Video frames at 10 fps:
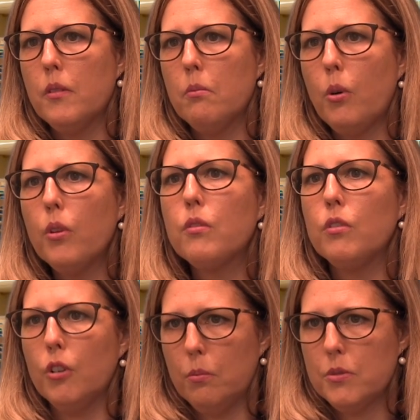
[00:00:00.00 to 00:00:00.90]
both
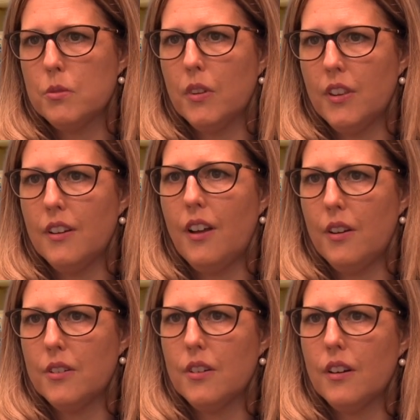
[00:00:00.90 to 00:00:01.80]
groups within
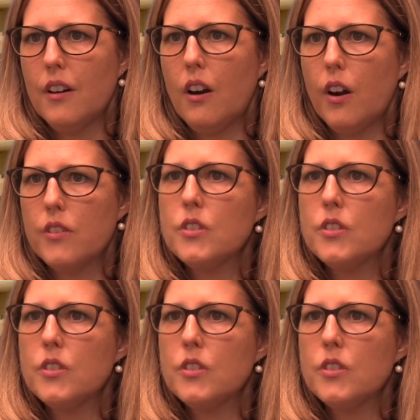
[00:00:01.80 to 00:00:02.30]
Hunter are